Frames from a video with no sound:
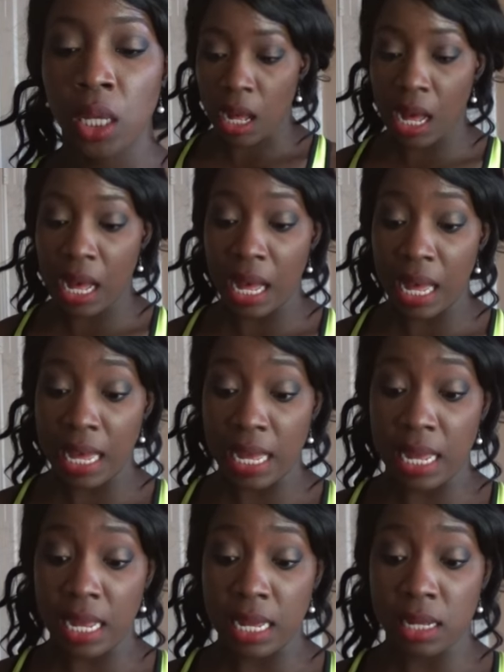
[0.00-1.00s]

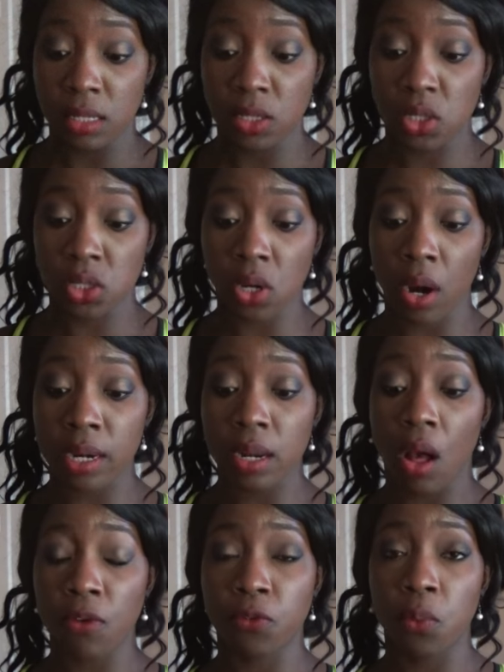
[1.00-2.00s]
I started
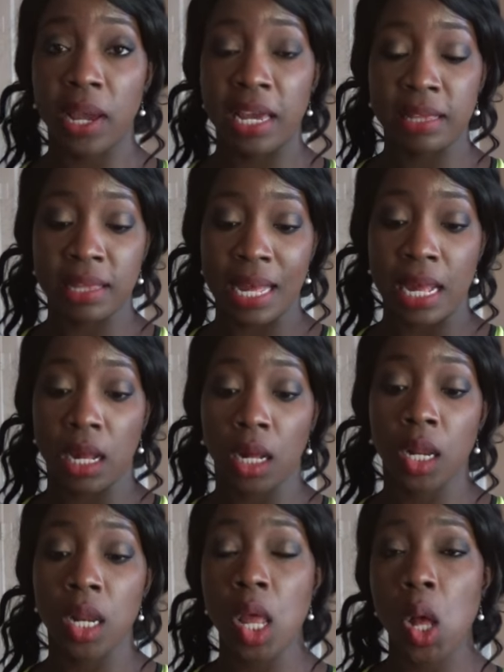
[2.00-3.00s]
off with a
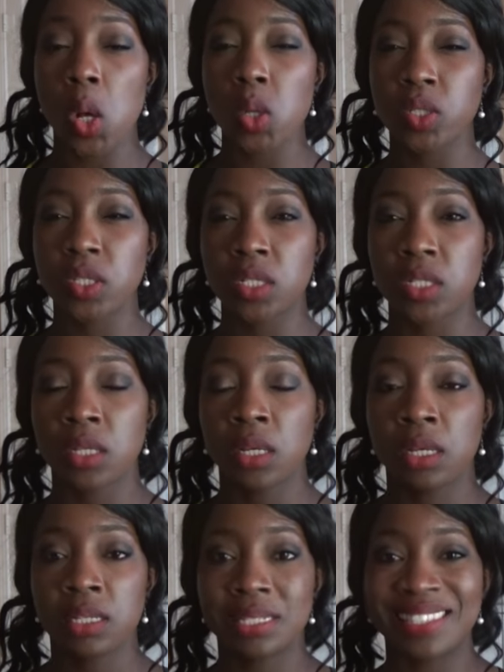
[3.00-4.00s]
close
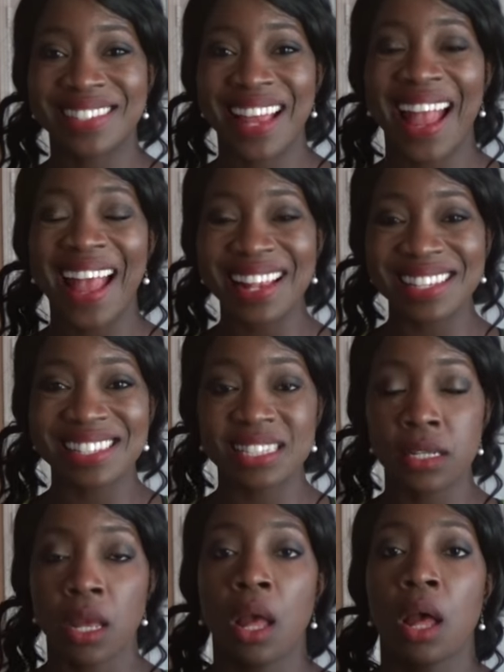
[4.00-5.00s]

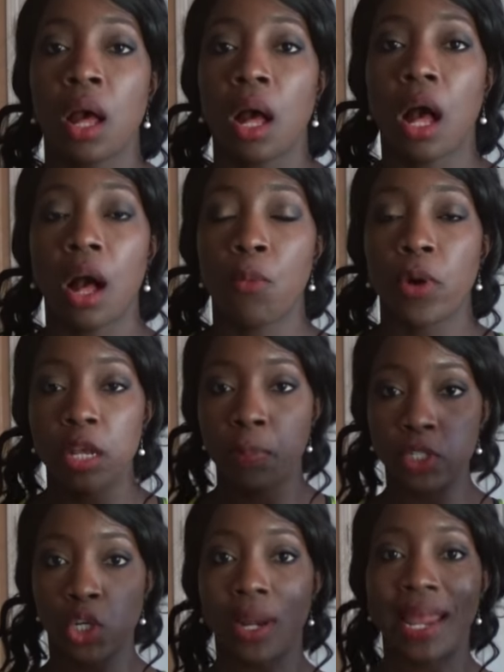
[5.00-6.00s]
stance. When you
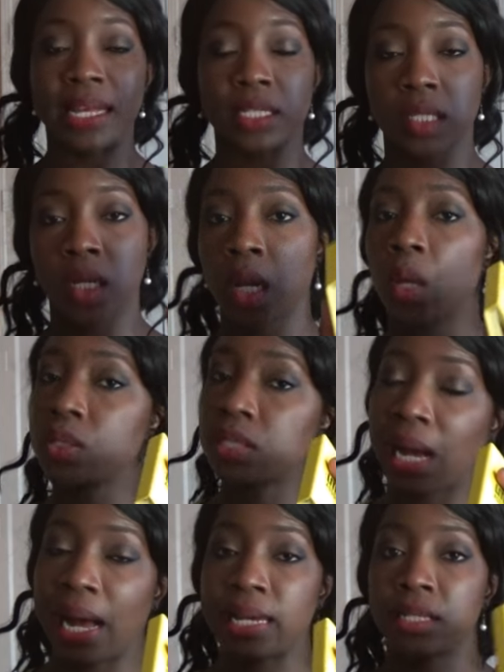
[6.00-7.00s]
put your legs close,
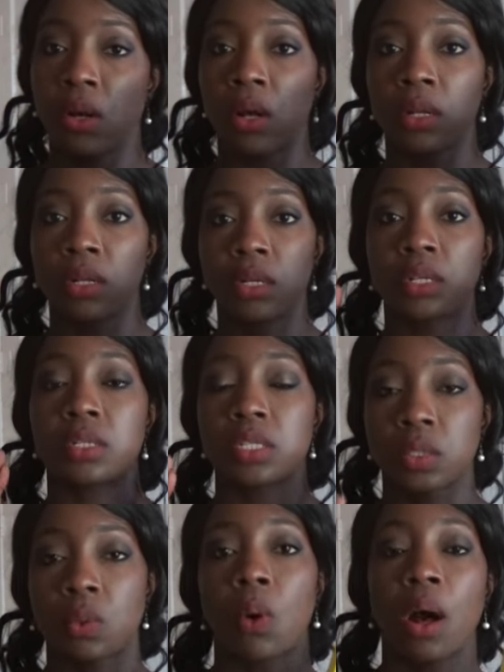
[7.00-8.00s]
guys, on the
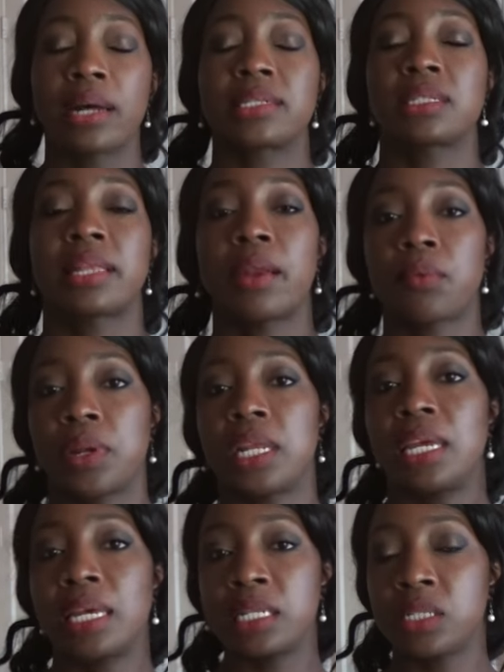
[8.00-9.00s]
squat, that
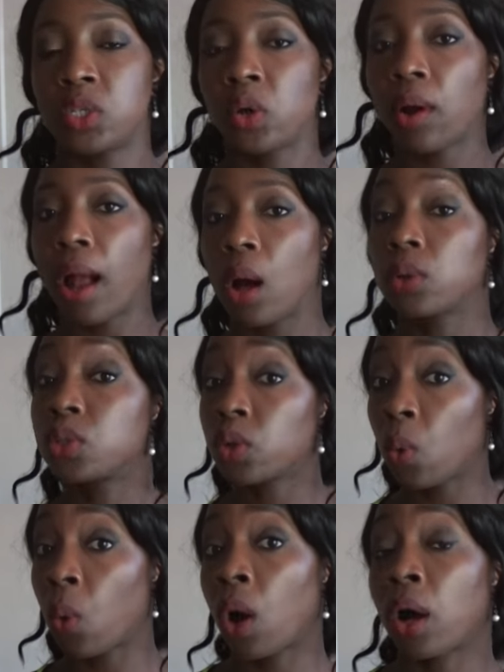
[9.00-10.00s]
really hits your outer
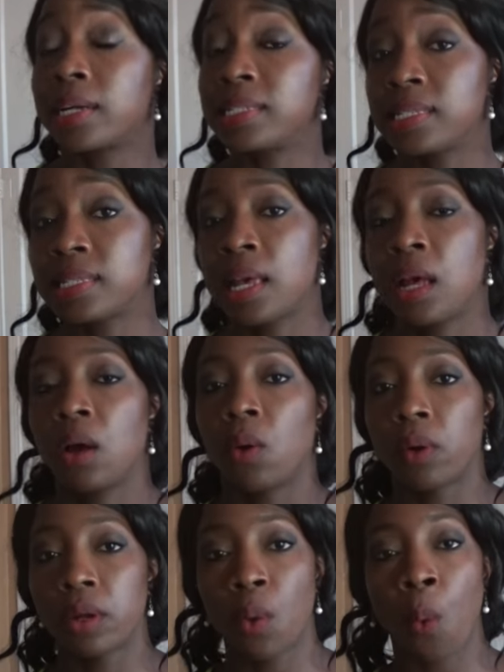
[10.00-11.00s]
quads
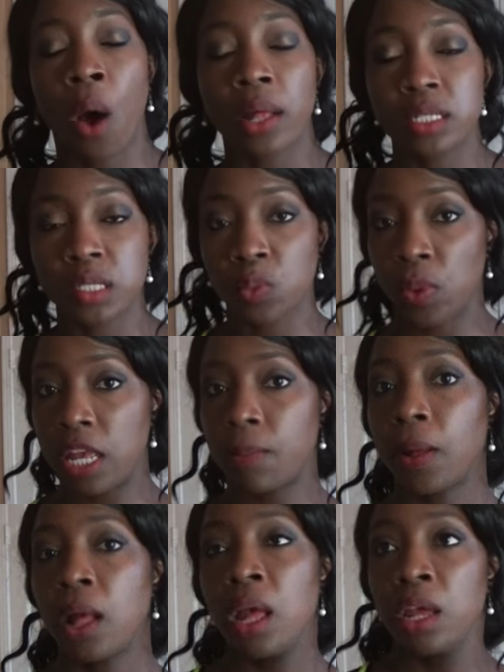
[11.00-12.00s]
or your quad
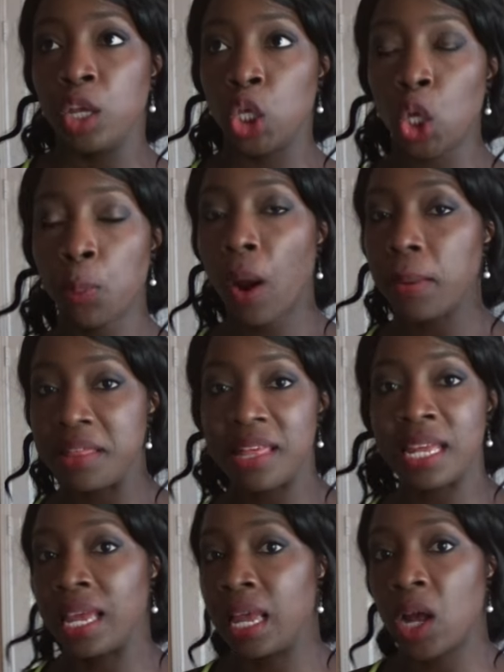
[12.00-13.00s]
sweep. You're probably
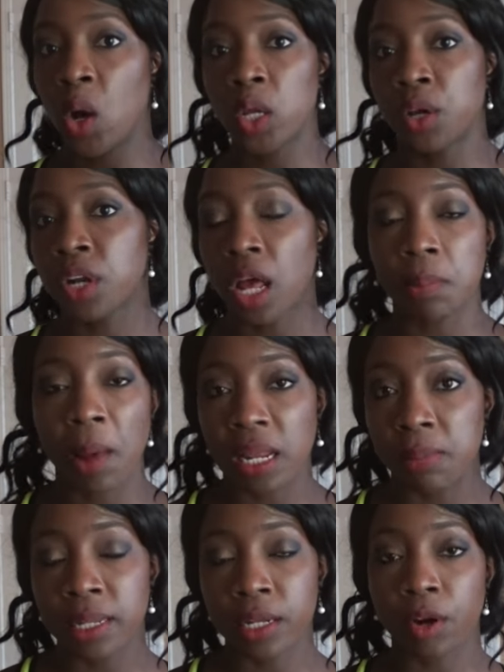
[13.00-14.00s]
thinking, oh, you're not a
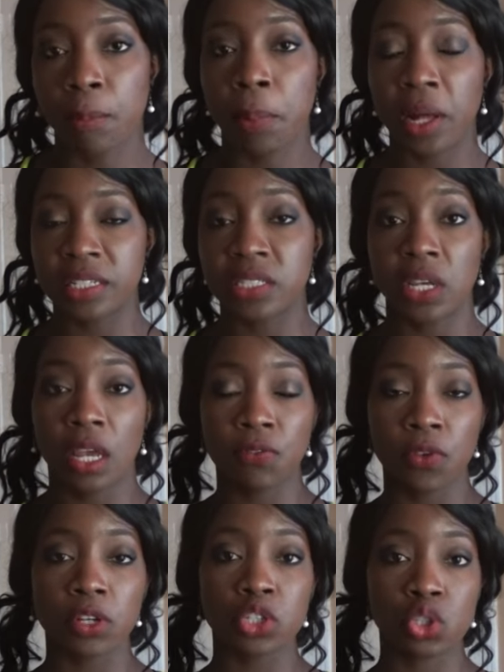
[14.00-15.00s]
bodybuilder, but
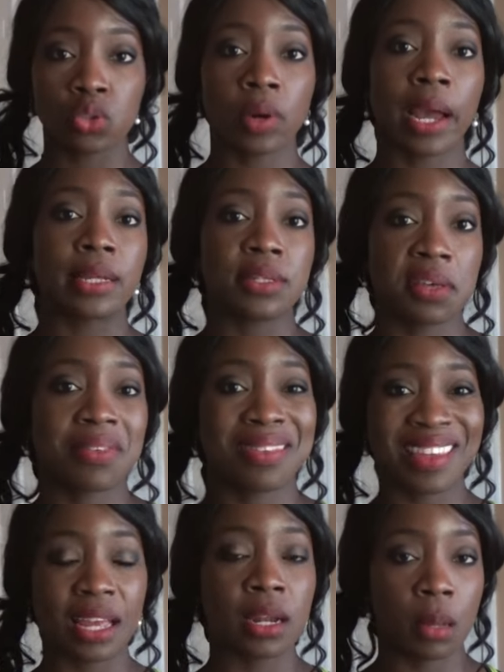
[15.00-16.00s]
if you're trying to
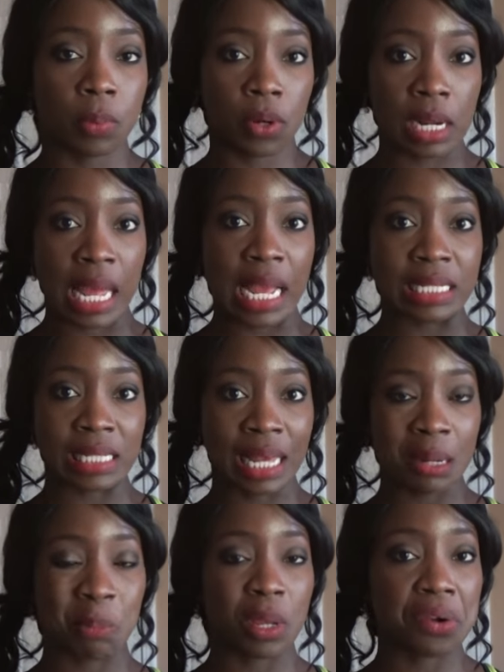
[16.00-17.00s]
thicken up your legs and
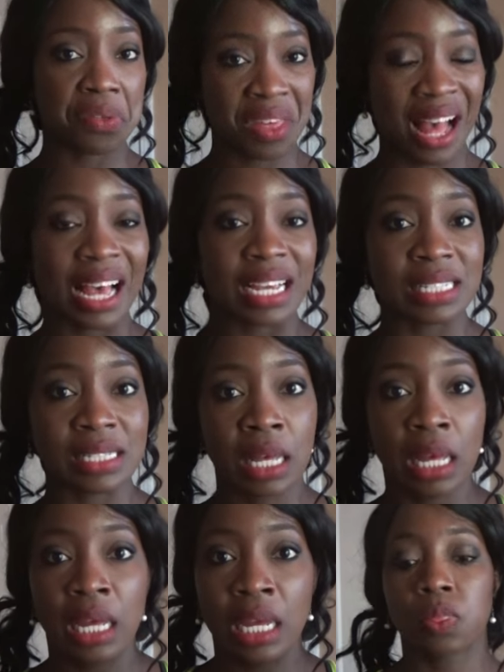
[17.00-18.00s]
get bigger thighs,
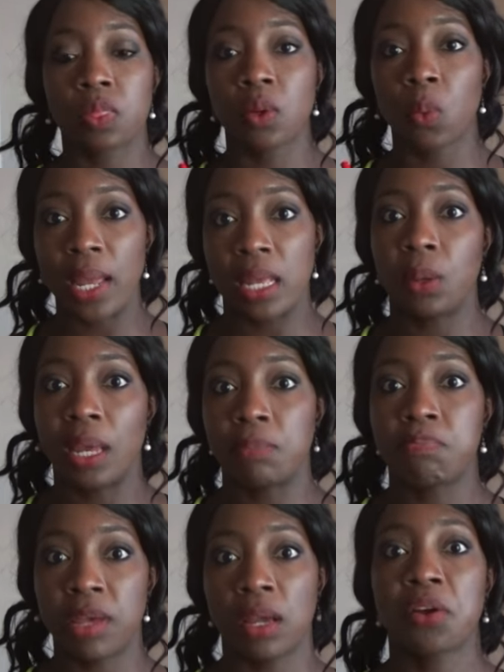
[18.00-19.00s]
the way you
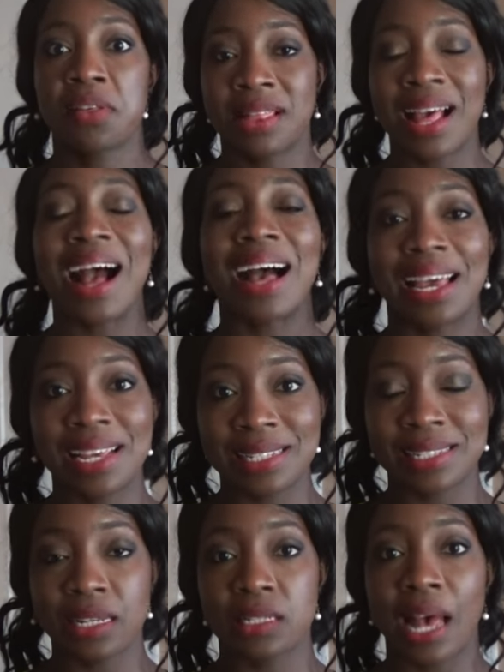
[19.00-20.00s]
get bigger
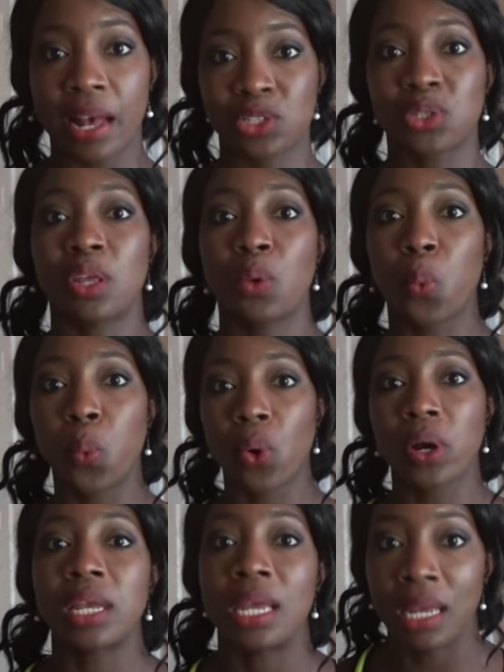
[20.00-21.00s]
thighs is actually
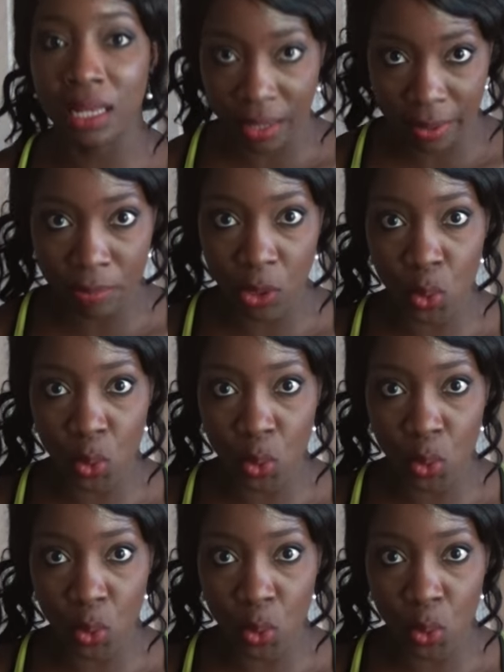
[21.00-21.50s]
working them.